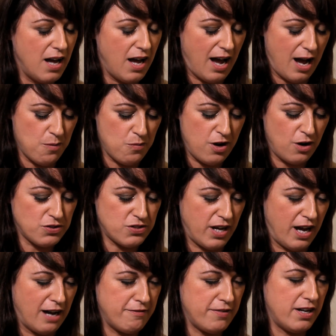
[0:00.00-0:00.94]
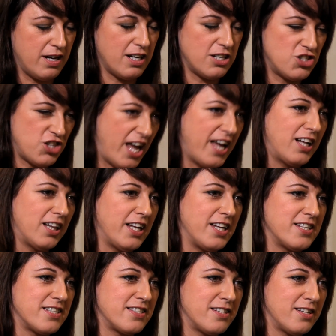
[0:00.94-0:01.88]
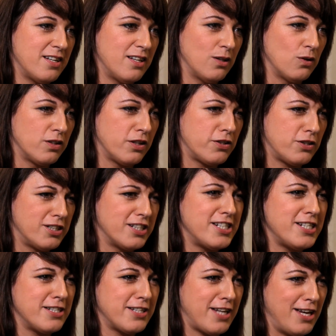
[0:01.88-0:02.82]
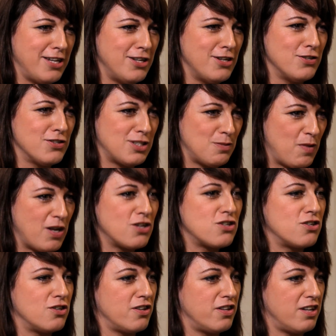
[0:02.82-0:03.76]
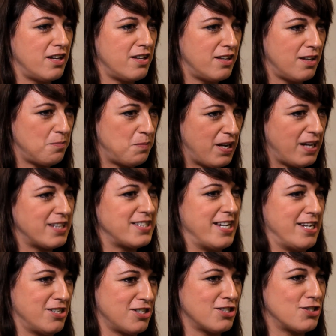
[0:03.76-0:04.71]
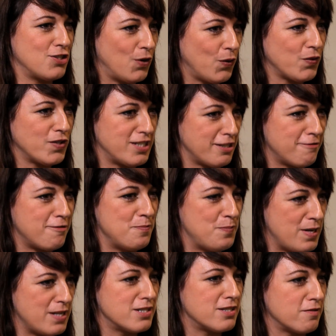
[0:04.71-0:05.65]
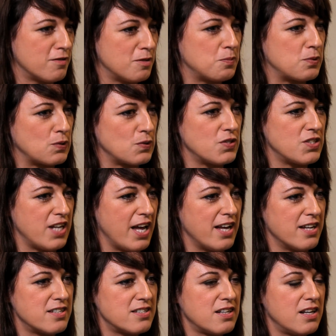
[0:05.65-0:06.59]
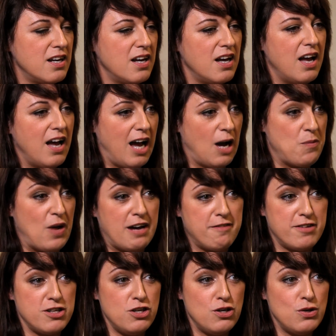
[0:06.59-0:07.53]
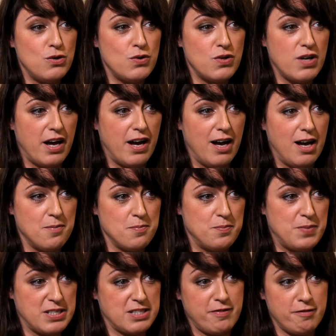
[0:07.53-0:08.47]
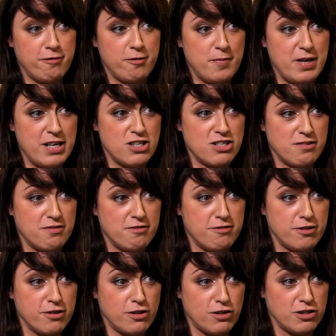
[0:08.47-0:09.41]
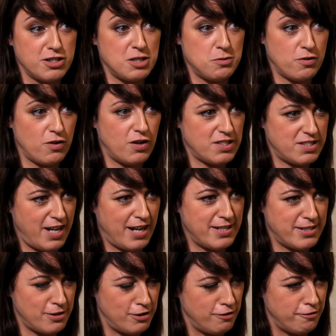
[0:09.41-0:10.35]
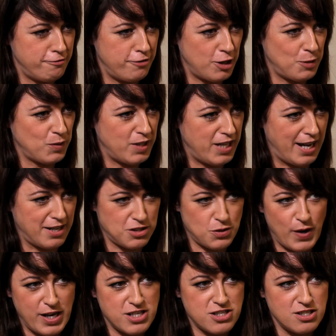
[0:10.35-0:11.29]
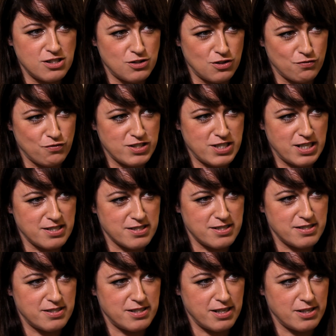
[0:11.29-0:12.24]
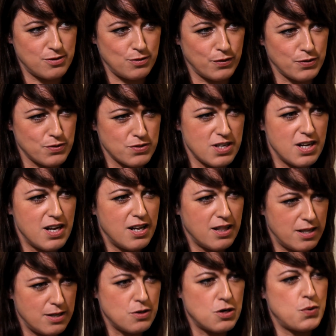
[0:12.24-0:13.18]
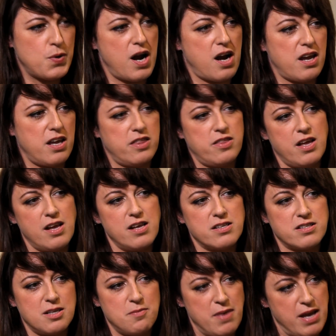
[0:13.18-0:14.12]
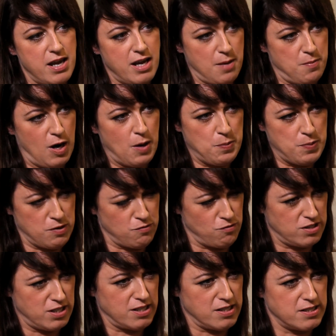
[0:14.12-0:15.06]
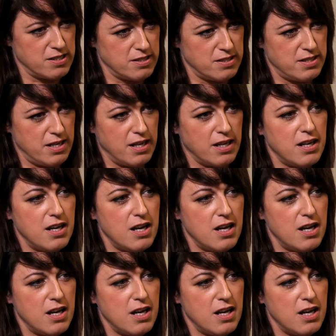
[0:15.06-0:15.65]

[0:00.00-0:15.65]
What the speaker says: and we also have a checklist that local authorities can use to make sure that they're paying attention to all the different bits of the process. And we have a new piece of information for authorities. We've got a set of frequently asked questions on redundancy, so all those little quirky things that may come up in redundancy.